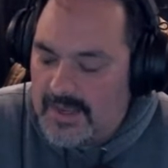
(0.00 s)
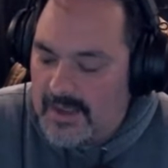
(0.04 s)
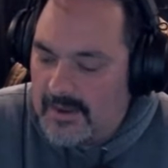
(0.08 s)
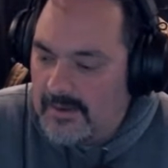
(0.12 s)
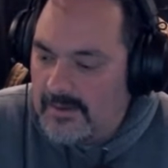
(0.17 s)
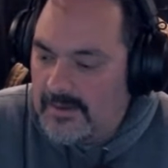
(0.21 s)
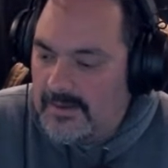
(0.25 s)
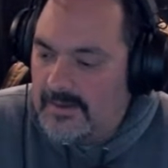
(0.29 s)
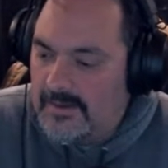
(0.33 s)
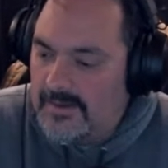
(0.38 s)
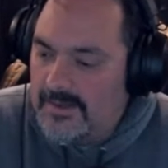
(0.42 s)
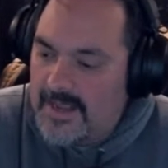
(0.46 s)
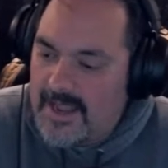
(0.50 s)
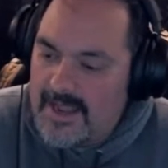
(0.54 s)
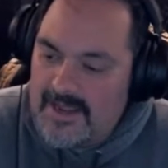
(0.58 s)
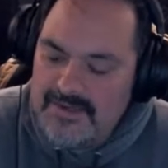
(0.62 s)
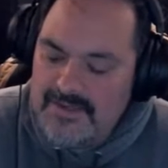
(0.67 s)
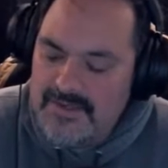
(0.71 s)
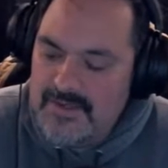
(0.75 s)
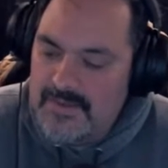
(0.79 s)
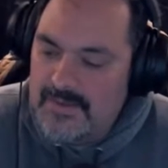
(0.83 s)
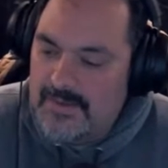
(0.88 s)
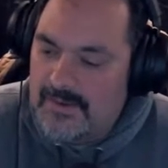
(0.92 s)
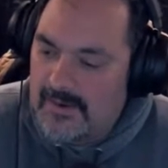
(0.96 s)
Yeah,
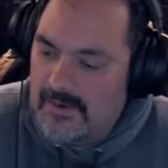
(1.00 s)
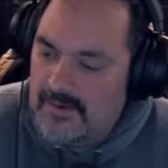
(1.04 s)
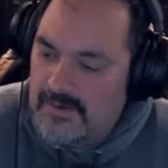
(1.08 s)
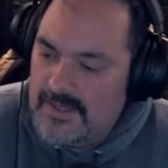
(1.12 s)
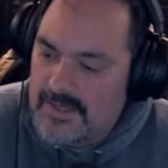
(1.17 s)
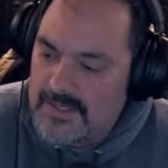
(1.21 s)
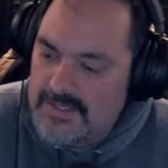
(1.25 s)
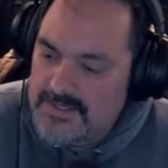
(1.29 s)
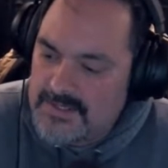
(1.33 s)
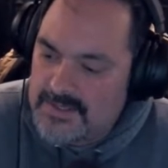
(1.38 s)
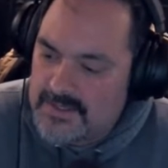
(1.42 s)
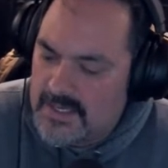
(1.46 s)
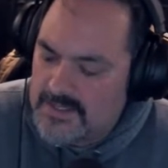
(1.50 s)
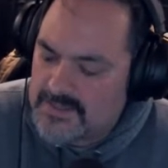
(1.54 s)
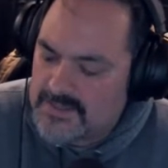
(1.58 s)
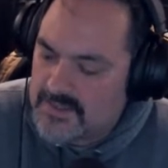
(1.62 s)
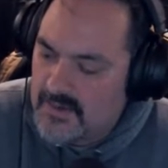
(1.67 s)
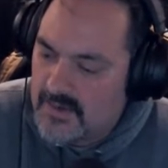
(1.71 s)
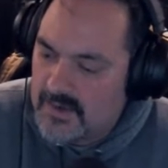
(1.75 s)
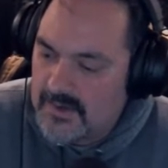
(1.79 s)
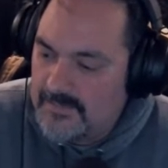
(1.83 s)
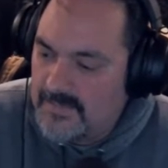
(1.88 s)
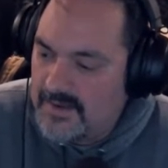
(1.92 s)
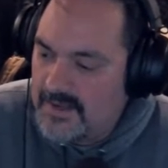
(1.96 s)
you do, Curtis. It's
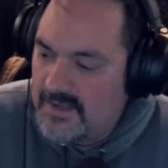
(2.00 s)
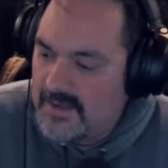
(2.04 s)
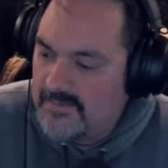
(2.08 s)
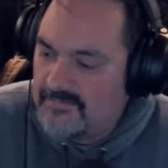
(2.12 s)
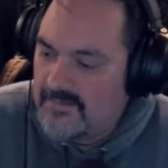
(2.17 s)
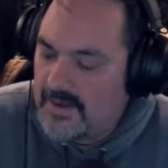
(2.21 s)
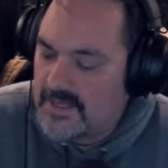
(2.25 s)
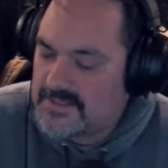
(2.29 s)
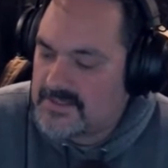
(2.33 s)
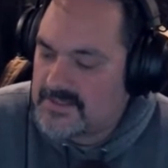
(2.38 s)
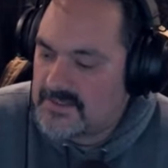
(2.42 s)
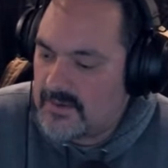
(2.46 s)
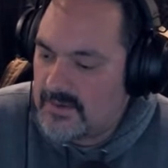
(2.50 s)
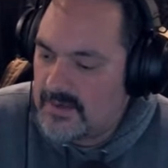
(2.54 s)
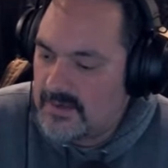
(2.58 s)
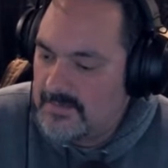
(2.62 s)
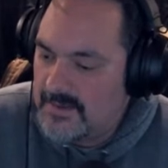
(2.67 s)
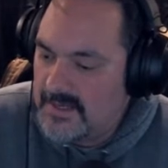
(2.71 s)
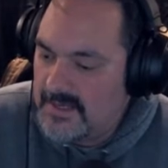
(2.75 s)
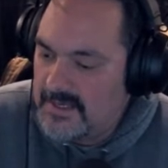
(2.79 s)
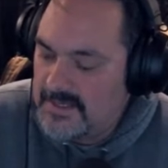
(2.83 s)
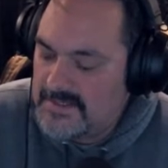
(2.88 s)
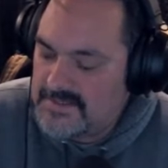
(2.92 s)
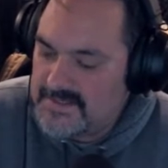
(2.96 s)
gonna be it's gonna
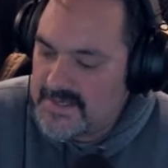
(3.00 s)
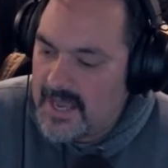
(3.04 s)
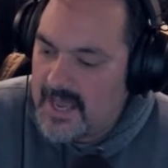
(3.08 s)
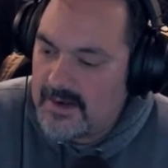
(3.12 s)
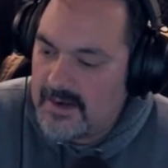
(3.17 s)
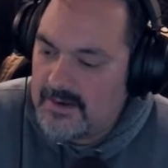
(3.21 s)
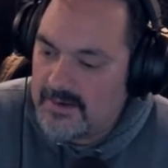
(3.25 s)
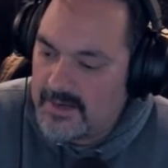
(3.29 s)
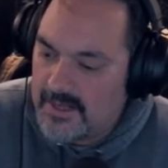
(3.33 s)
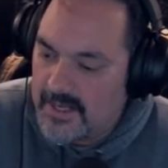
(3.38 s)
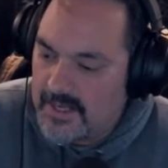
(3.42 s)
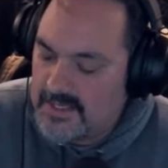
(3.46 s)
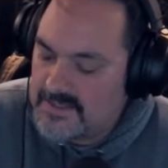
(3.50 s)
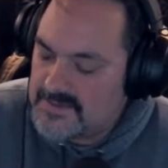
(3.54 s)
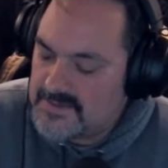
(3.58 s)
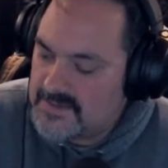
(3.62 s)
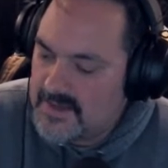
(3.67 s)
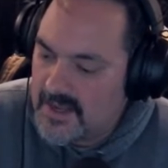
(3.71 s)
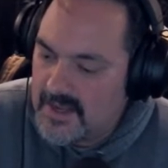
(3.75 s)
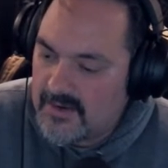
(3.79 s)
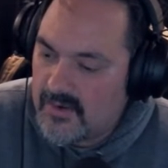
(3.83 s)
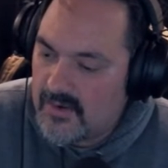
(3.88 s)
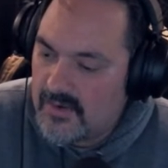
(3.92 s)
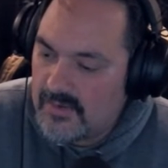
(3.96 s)
be Saturday. It's
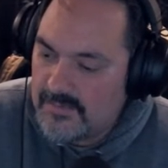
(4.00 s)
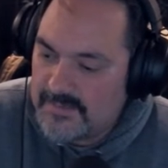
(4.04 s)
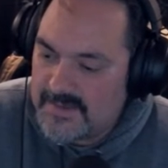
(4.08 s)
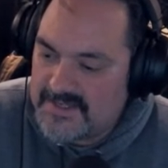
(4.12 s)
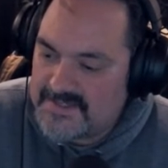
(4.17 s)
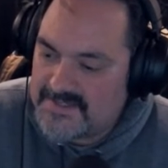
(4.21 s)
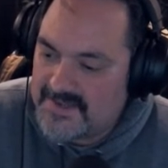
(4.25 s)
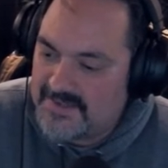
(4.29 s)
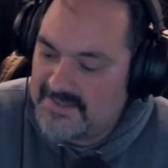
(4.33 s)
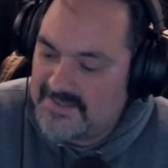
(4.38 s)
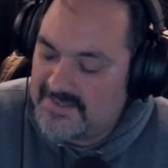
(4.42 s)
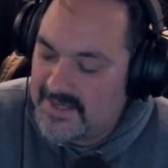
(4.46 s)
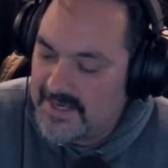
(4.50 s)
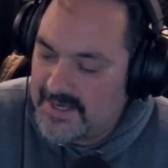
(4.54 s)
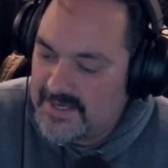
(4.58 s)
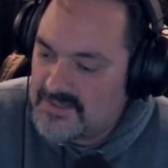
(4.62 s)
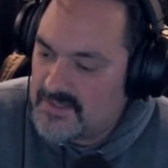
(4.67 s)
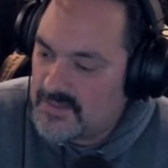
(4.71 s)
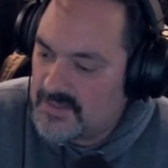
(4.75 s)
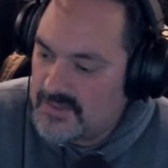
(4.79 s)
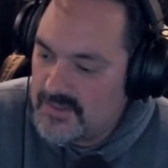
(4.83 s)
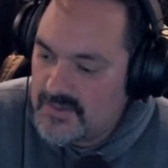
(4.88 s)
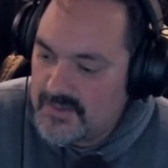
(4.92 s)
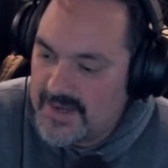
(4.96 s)
not gonna be Sunday,
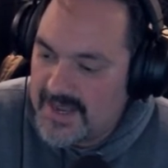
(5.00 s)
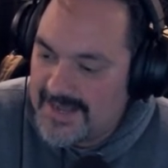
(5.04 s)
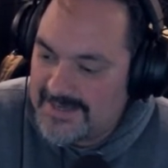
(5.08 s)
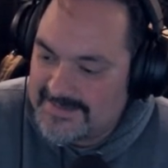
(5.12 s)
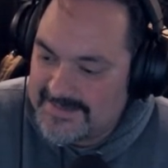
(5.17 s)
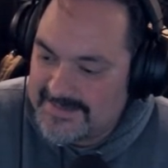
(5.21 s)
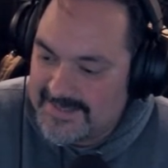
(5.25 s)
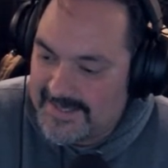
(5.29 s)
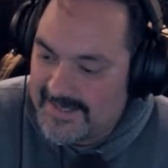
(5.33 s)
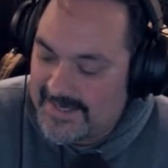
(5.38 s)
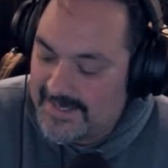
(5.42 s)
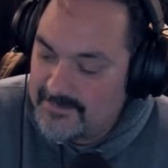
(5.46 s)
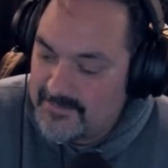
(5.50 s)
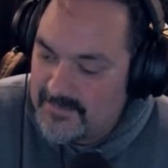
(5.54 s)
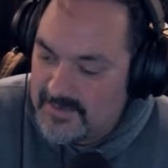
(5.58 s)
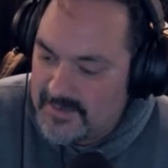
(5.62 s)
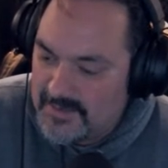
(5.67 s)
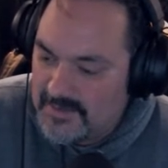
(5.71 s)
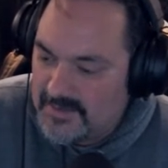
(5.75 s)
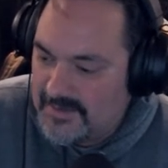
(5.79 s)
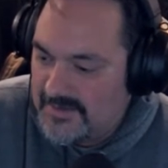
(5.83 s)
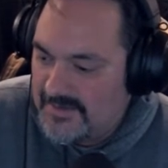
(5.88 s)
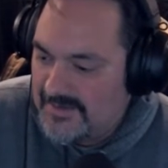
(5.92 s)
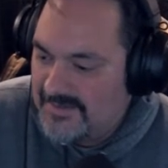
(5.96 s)
so you got time.
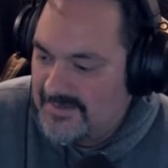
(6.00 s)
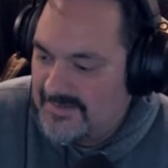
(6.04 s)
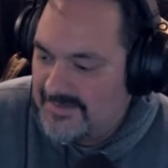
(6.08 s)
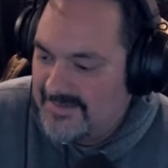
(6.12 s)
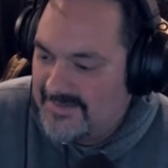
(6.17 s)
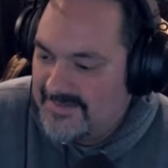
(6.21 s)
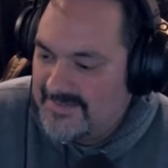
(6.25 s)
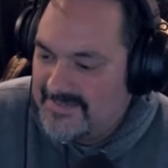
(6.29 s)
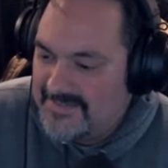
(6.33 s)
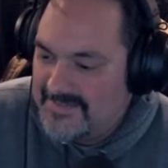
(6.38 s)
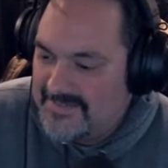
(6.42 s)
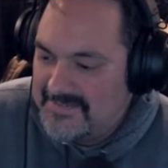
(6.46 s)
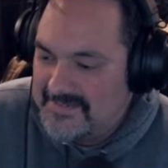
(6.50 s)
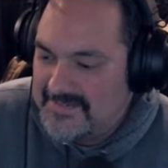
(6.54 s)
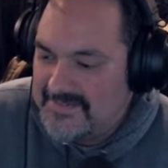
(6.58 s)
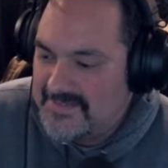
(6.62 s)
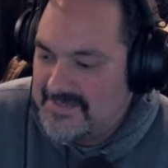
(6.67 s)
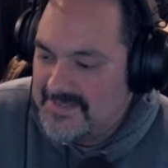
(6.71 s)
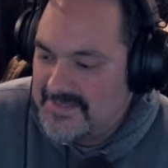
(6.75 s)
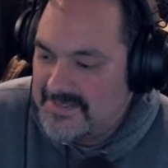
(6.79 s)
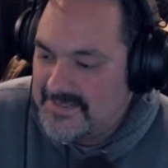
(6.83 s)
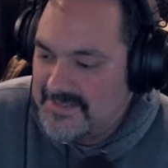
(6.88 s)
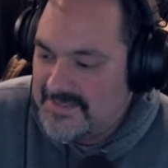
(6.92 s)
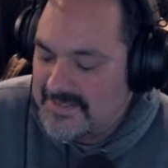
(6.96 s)

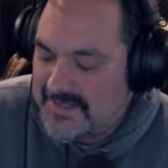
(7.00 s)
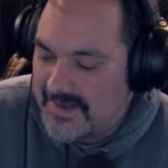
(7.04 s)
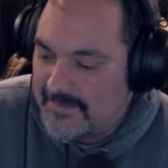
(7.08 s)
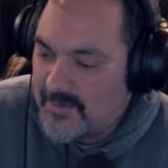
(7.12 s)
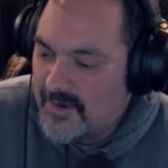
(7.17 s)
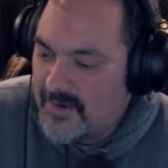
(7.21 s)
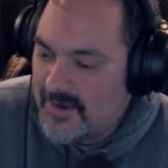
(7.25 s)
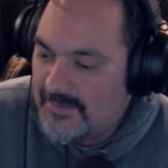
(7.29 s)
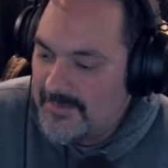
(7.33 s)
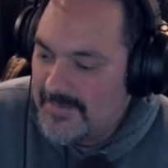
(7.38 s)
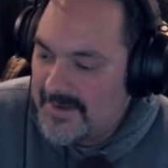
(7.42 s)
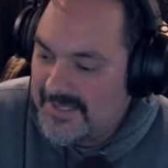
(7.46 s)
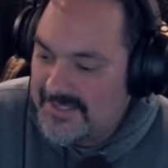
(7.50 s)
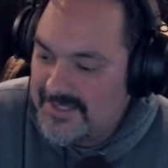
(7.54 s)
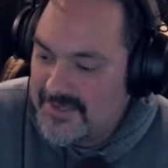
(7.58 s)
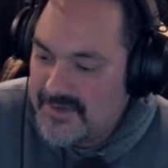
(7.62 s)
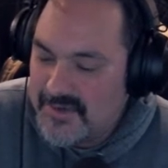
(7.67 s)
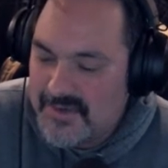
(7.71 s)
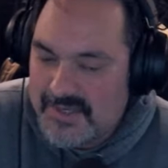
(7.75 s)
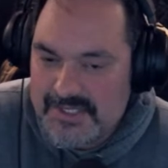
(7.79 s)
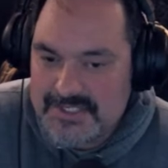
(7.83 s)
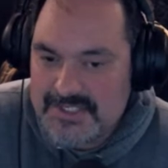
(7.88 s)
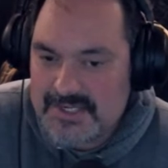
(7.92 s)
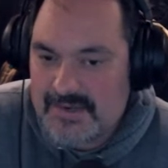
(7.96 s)
Come on, man. You
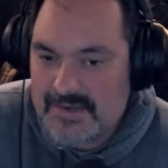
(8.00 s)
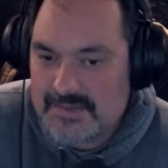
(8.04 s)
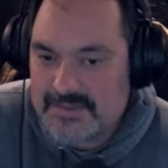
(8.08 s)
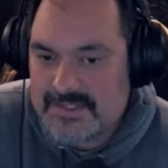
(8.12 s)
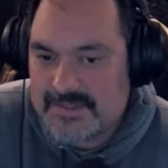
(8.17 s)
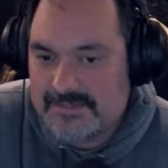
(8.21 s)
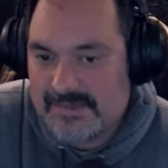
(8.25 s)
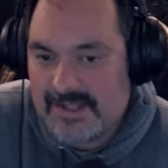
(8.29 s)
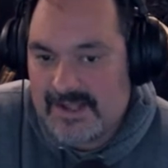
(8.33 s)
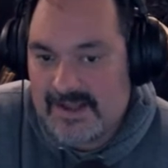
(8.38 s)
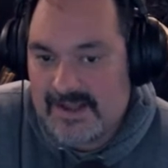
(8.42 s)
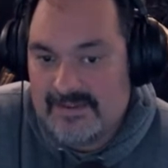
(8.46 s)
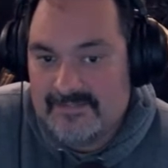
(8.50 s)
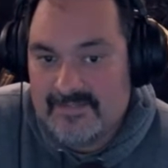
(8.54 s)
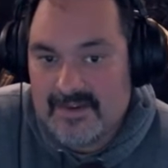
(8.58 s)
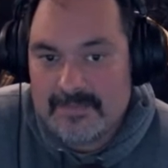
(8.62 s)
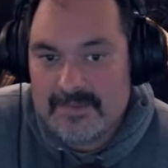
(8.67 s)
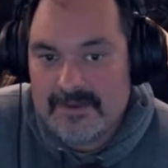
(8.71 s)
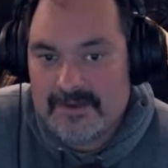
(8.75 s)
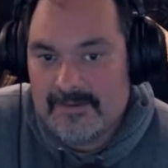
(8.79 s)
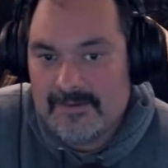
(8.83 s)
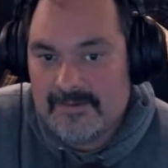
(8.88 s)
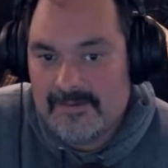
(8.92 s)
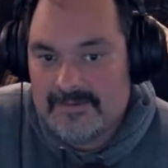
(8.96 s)
can show some love
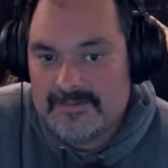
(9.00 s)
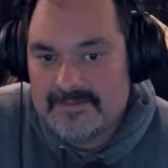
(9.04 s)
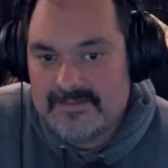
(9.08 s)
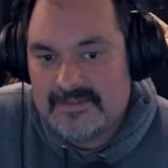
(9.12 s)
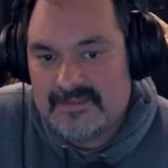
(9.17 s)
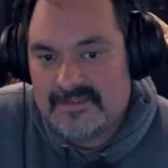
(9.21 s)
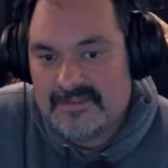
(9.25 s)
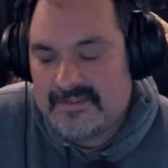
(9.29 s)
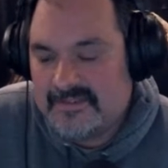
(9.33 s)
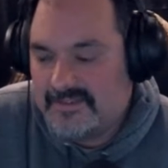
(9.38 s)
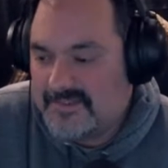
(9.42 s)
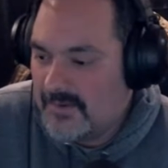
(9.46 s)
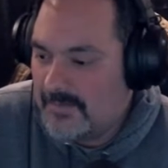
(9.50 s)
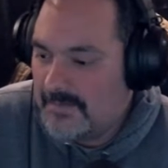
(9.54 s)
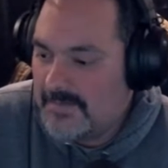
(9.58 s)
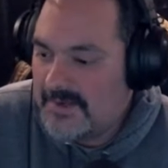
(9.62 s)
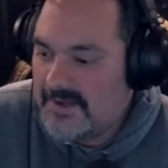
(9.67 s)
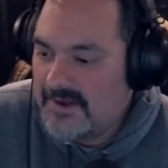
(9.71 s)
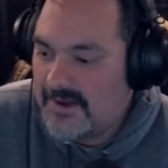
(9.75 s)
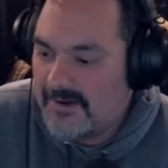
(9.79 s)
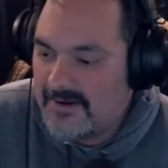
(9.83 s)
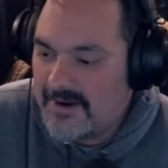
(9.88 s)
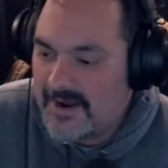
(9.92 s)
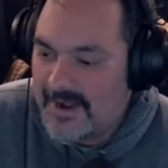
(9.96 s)
up here. You'll
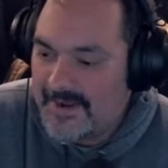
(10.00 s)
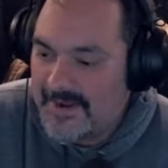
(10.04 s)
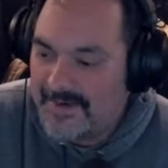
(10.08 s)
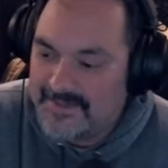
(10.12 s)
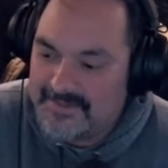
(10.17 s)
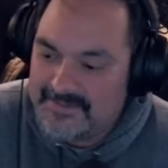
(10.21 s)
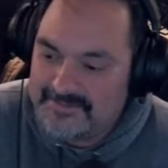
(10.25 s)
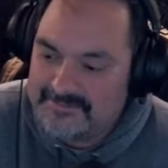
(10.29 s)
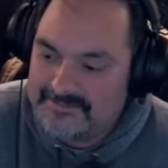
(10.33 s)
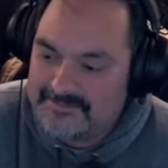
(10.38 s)
be all right.